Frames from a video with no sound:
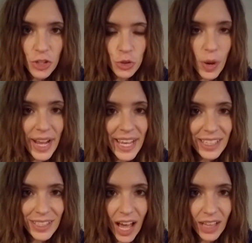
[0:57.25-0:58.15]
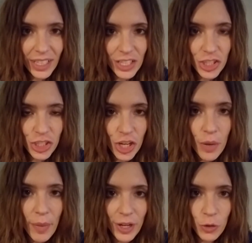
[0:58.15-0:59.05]
do i acknowledge
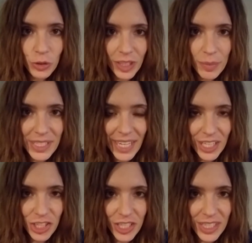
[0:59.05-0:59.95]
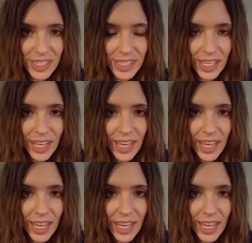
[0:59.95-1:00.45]
my own limitations